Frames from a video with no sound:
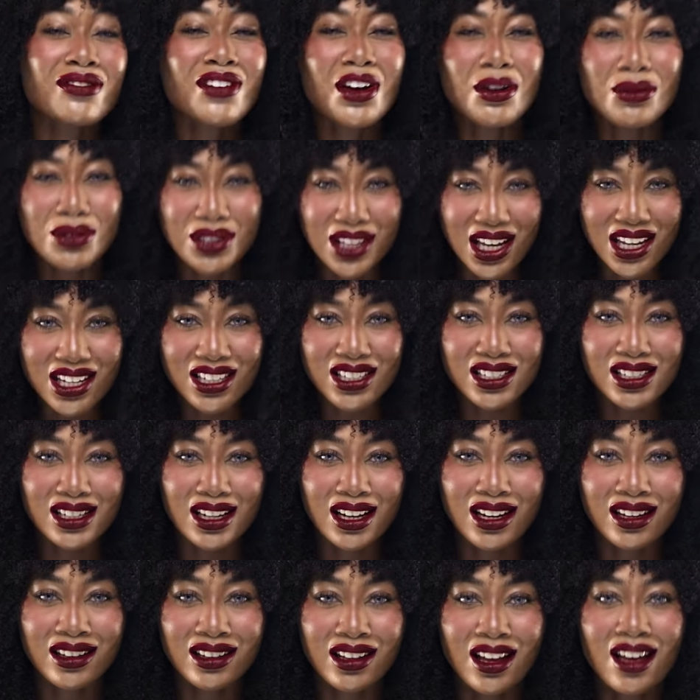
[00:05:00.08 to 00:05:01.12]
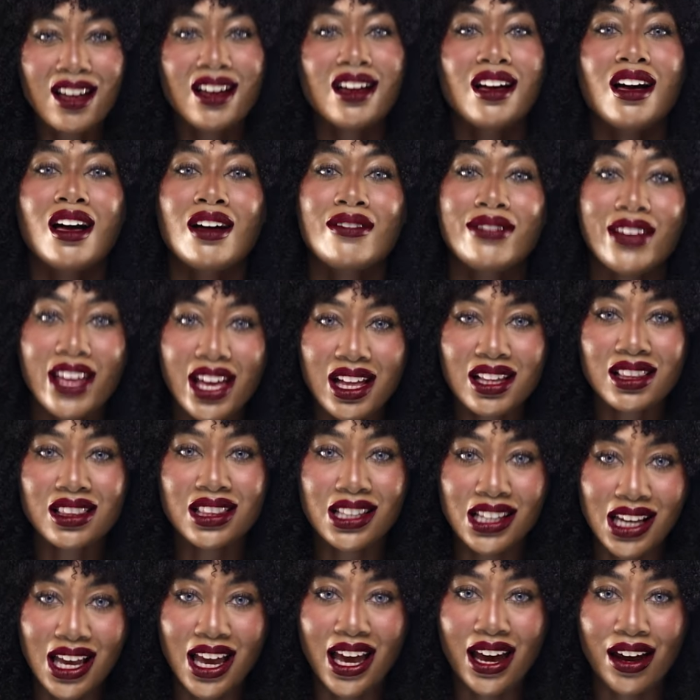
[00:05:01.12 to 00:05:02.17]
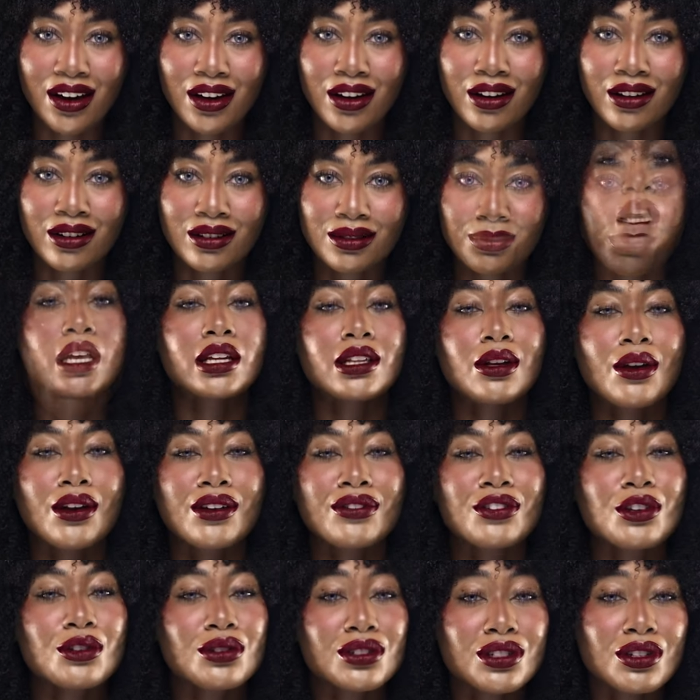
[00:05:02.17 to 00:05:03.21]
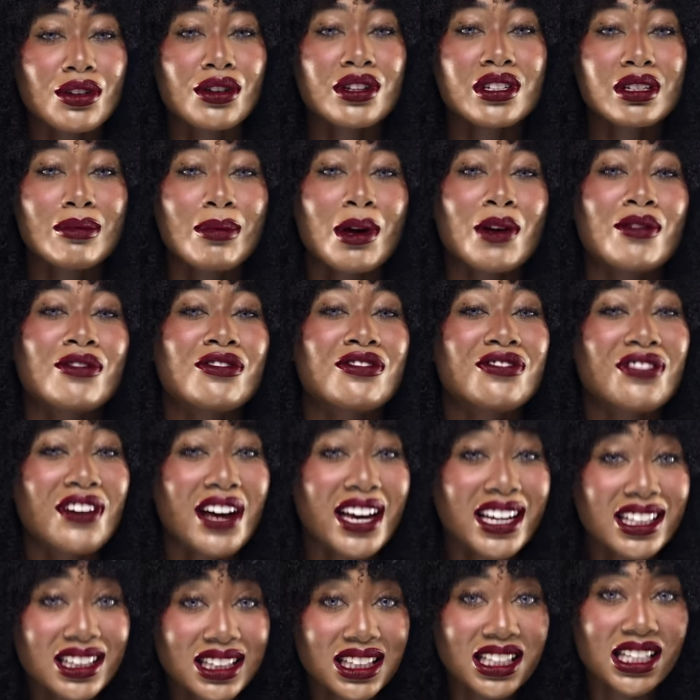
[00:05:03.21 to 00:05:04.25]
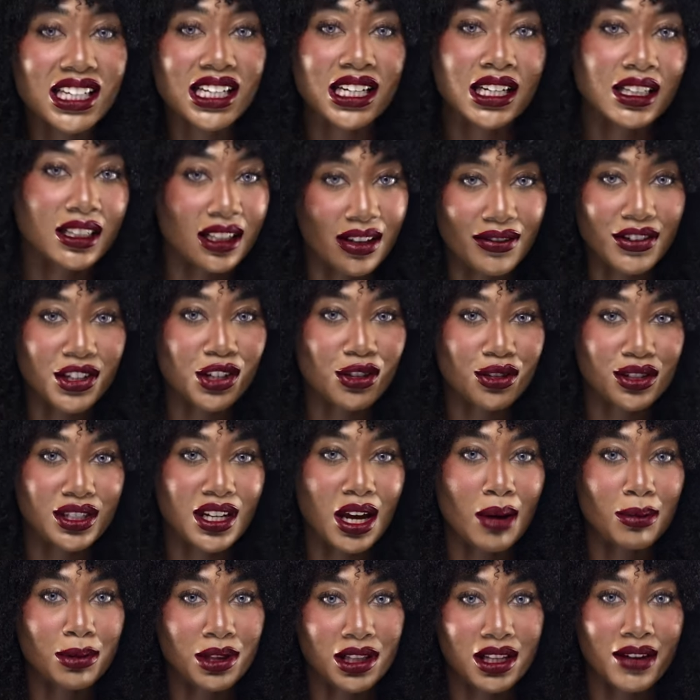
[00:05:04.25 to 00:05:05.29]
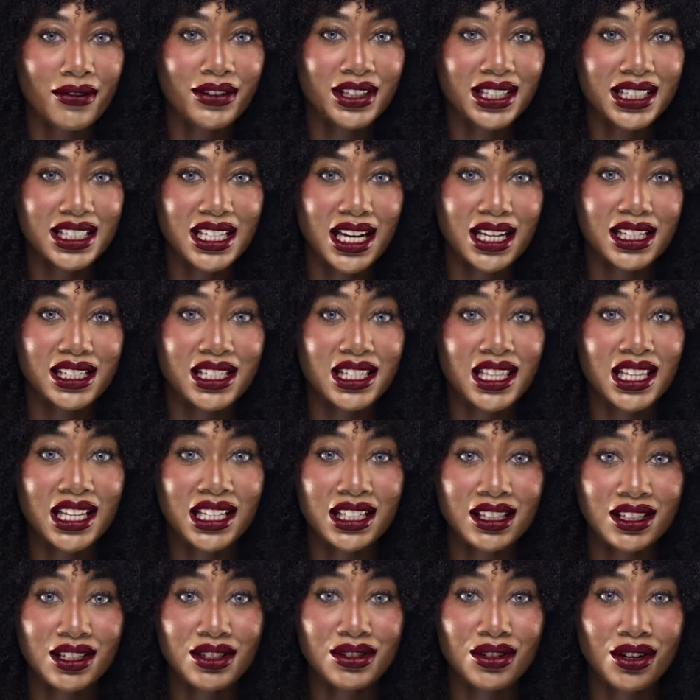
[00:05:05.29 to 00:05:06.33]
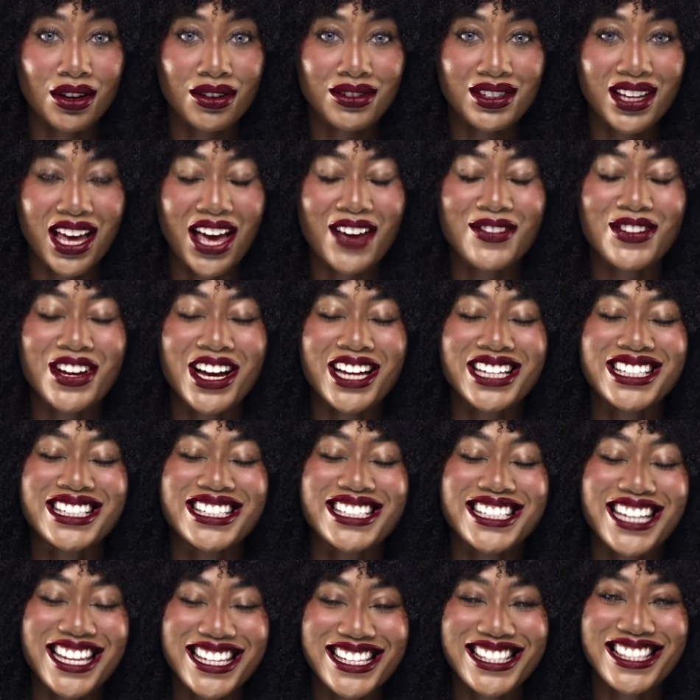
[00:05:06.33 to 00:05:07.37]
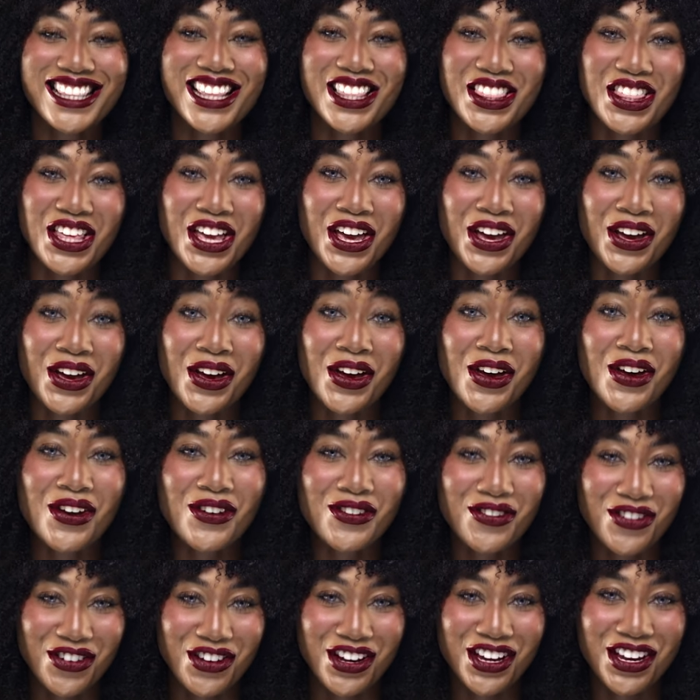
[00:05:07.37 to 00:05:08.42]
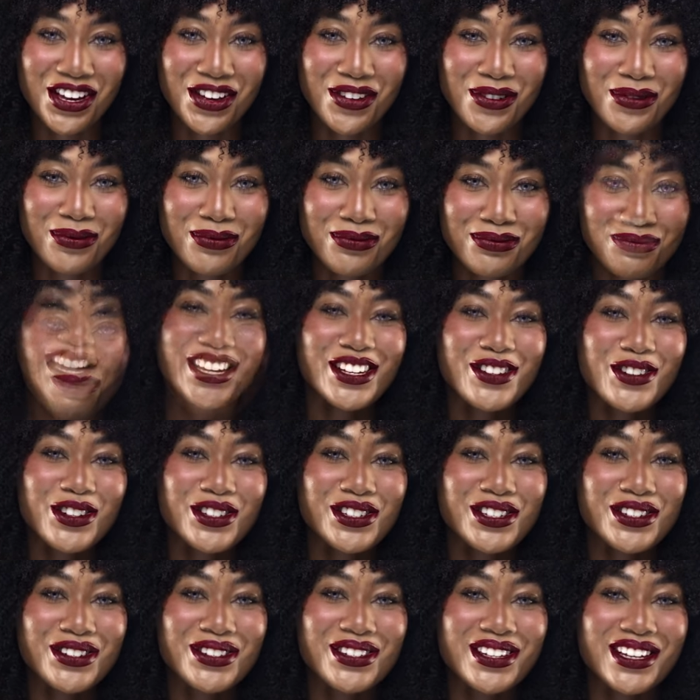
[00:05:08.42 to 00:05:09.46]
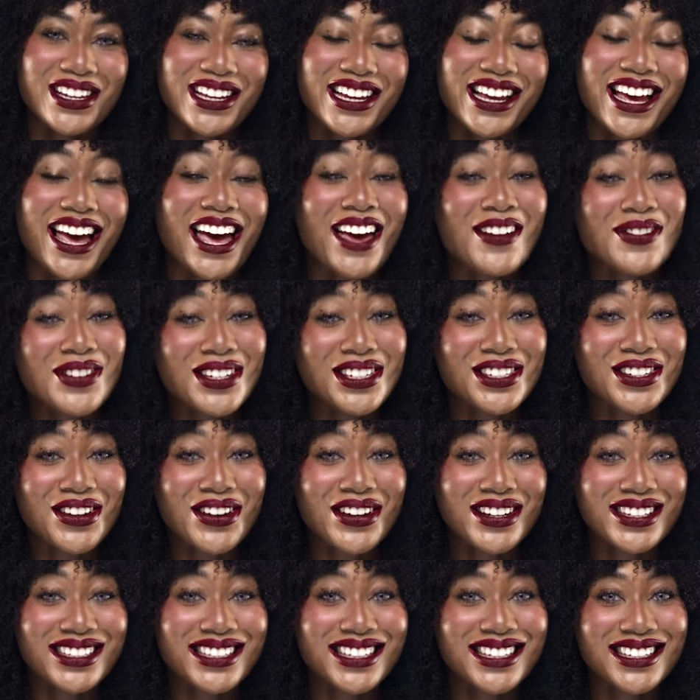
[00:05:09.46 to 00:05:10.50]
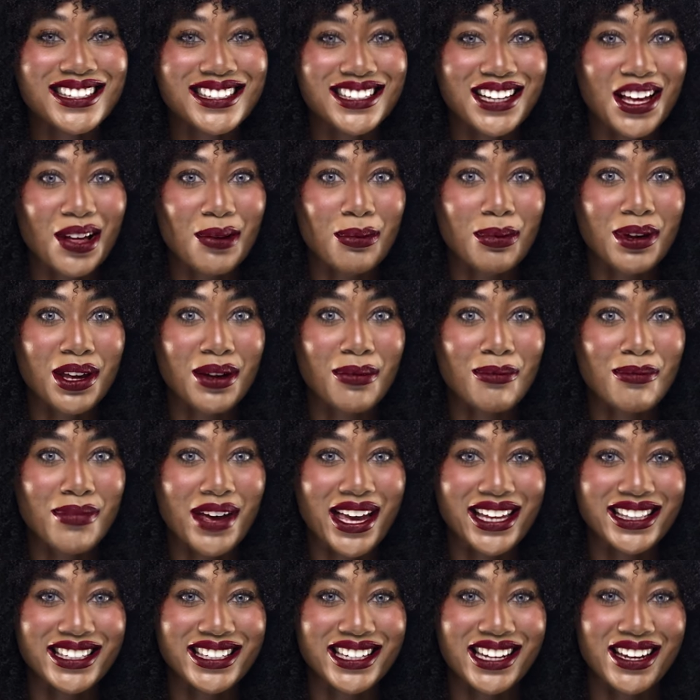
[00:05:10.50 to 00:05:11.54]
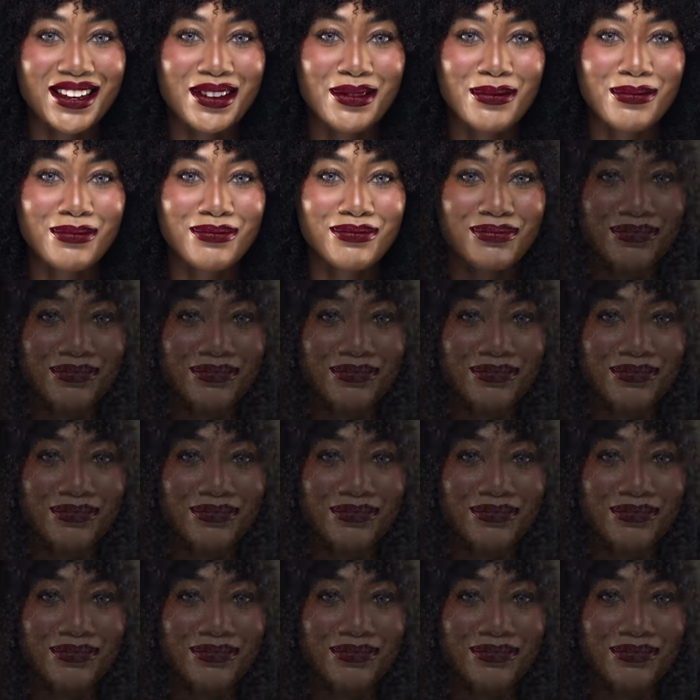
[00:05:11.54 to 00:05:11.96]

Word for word: foundation of healthy hair. Now, if you're serious about finally giving your scalp the love and attention that it deserves, I've got just the thing for you. Introducing EfikZara's Scalp Compendium,